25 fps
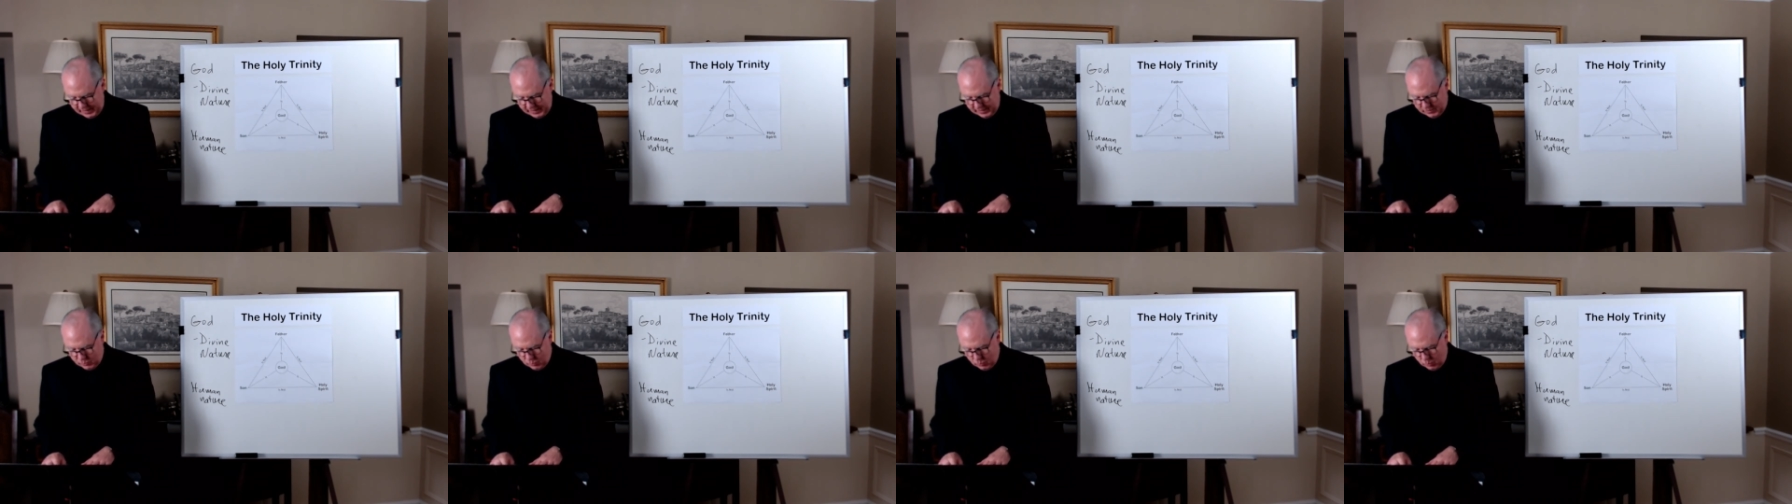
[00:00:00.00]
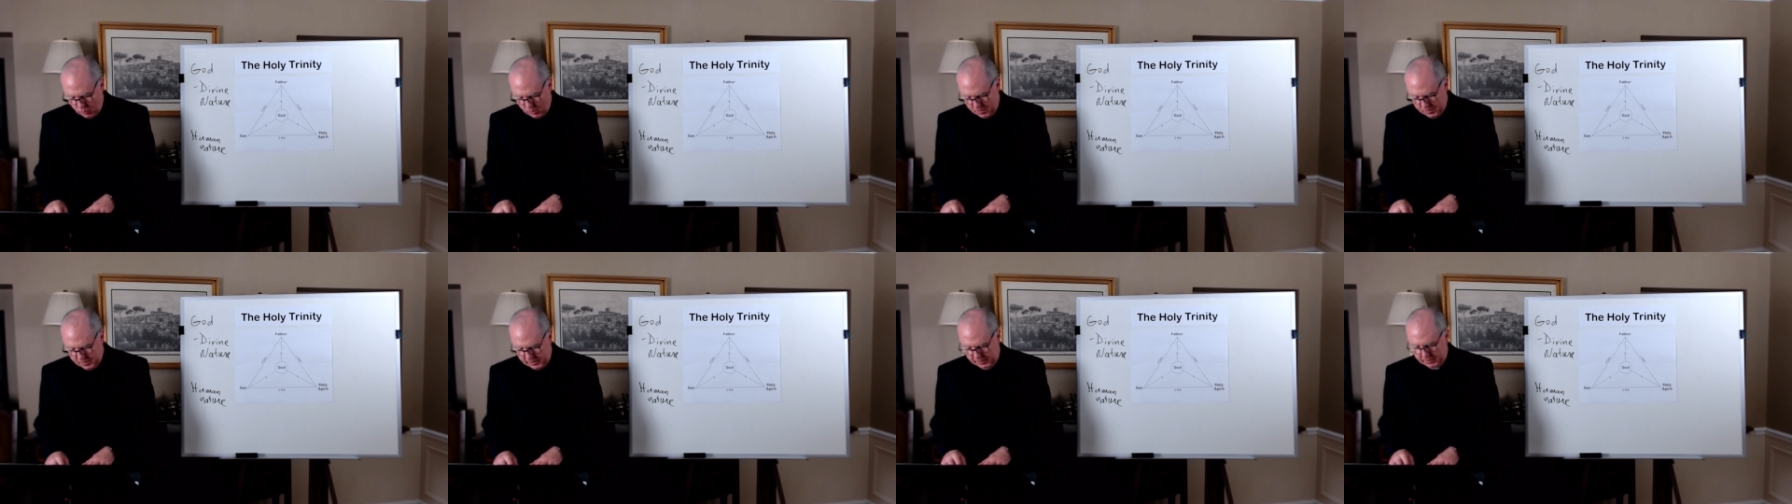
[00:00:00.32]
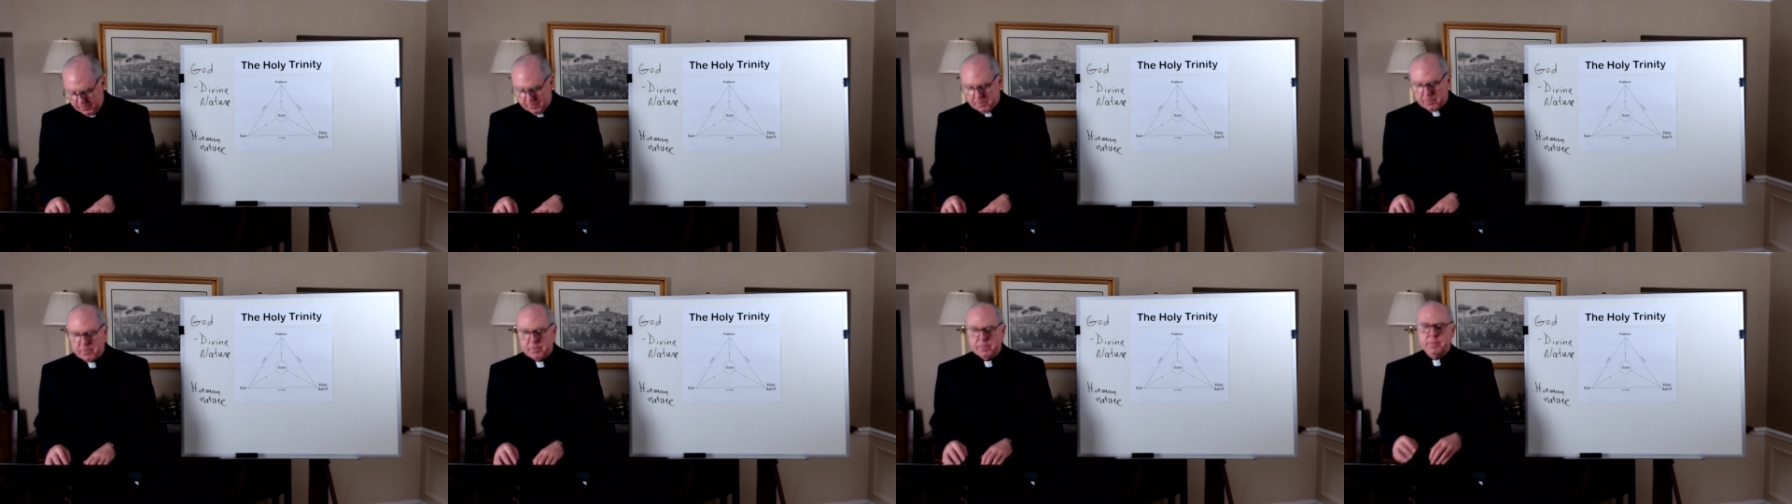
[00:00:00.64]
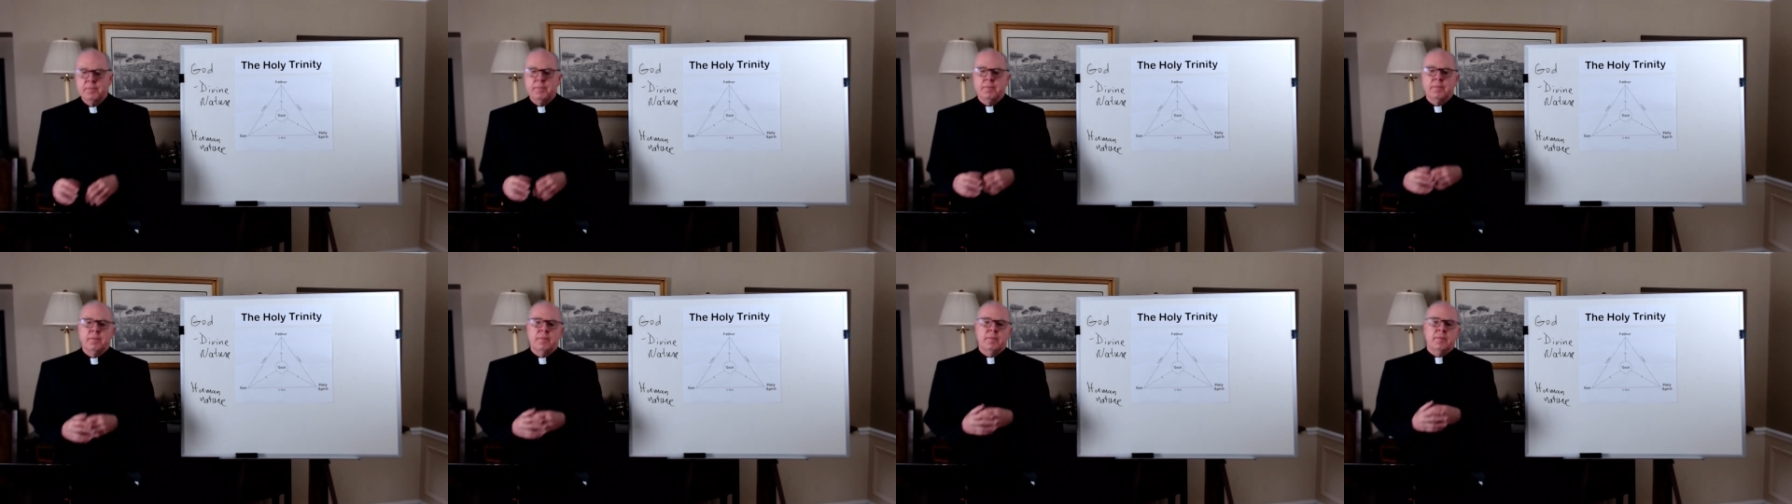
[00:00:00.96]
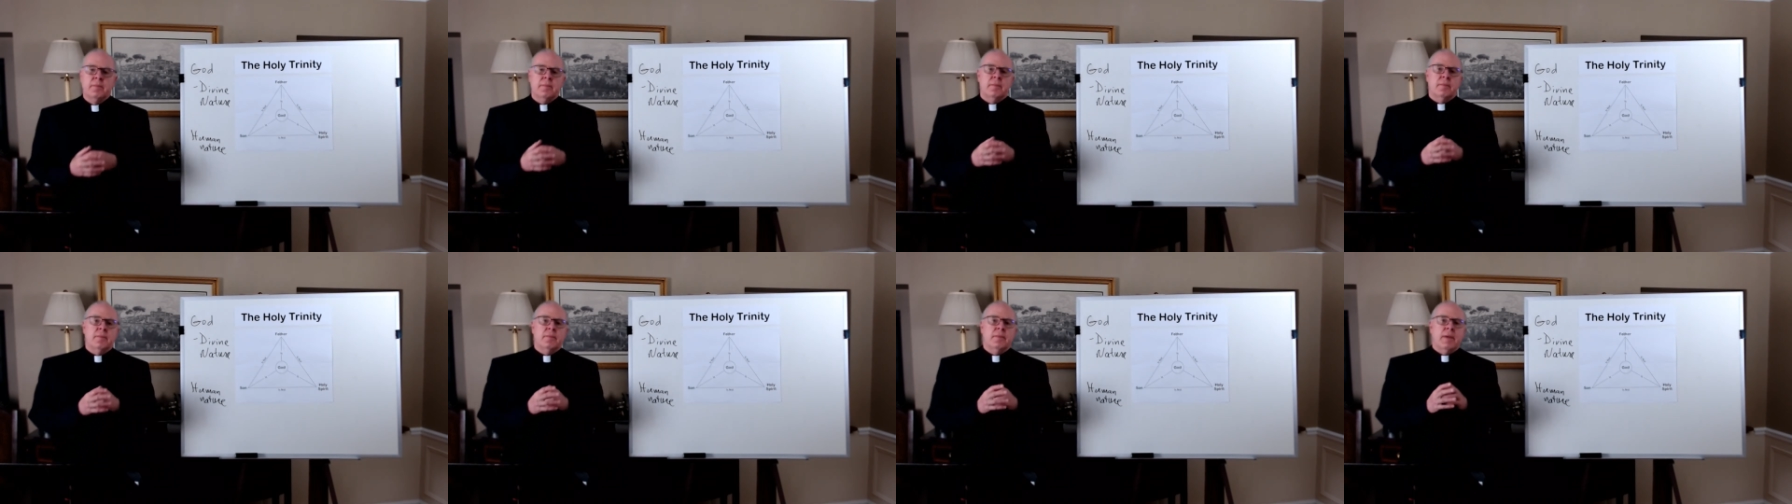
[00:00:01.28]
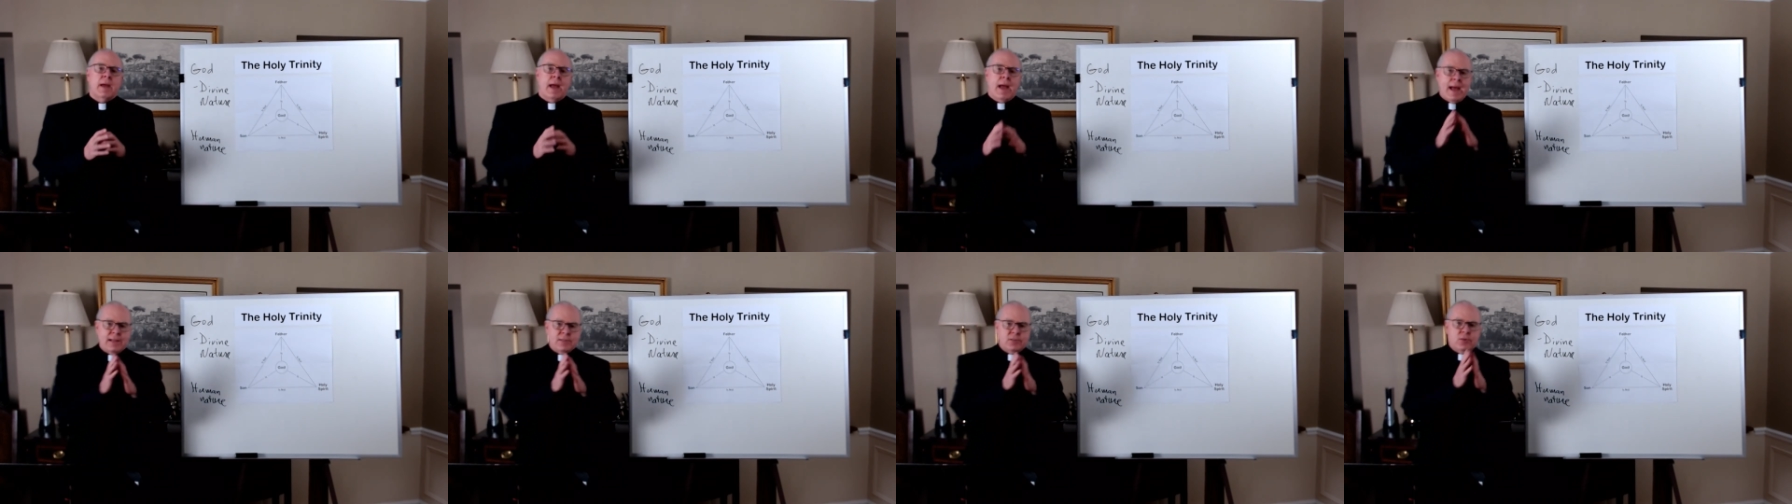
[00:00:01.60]
as woman
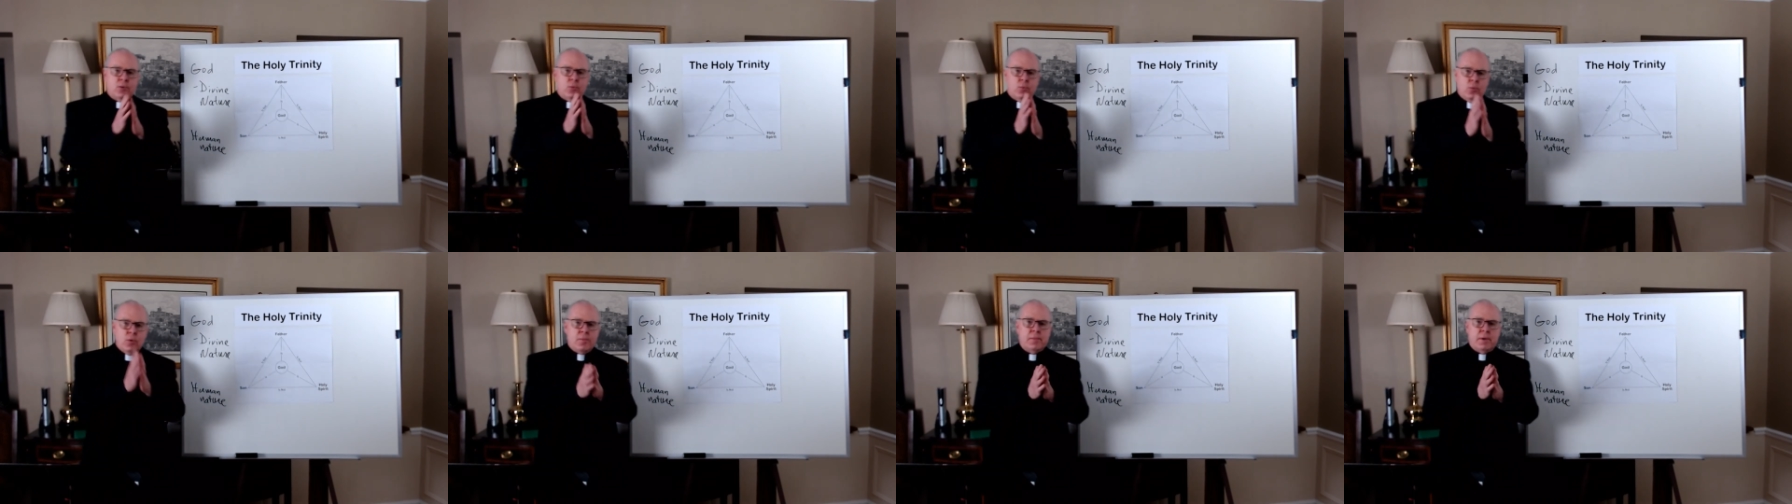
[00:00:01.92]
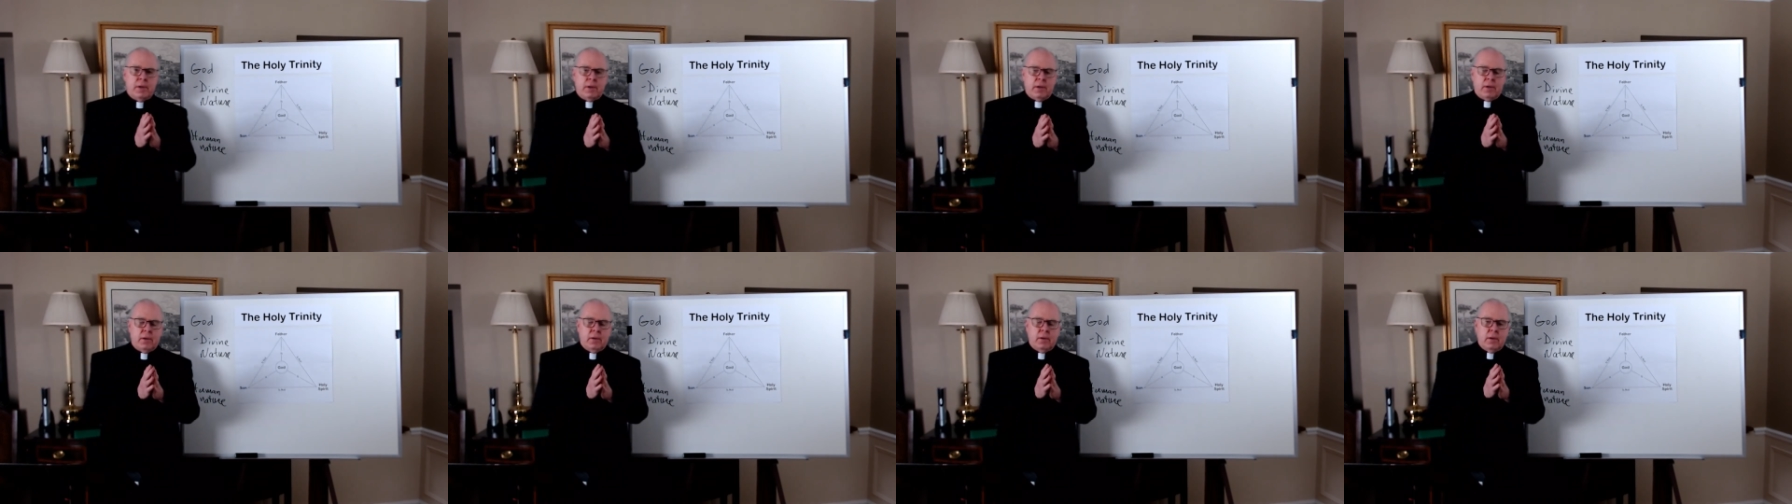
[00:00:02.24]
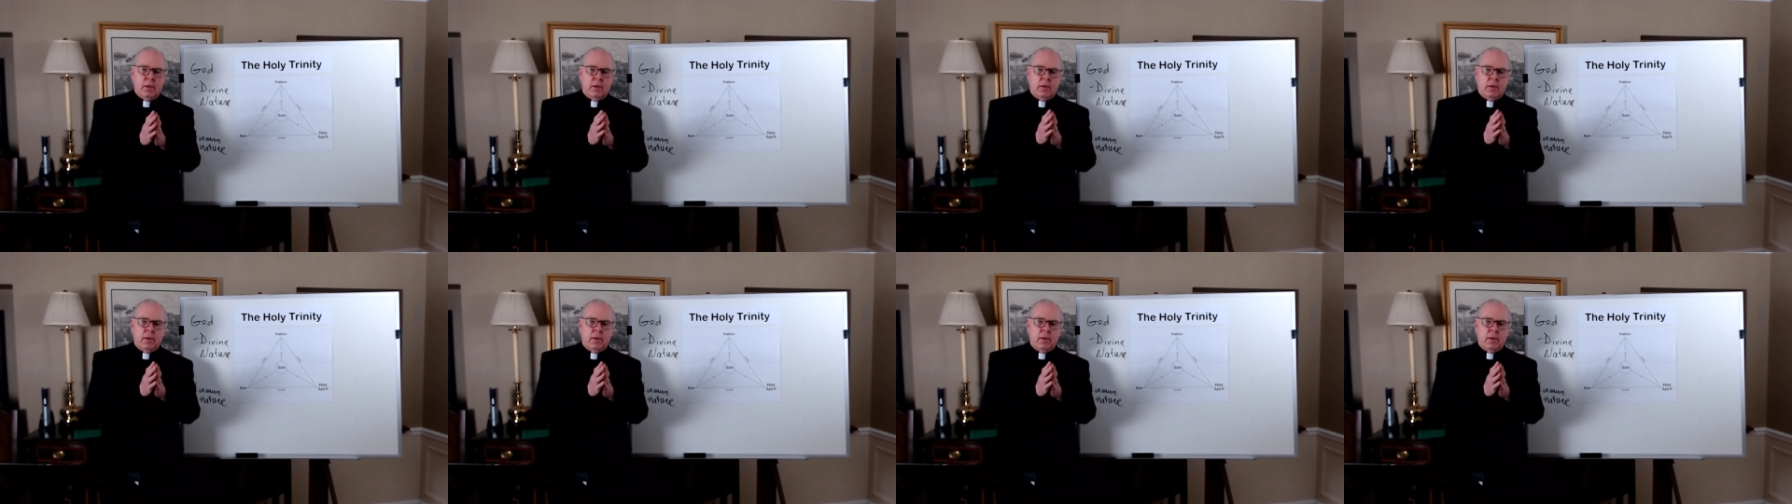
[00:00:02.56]
as a woman,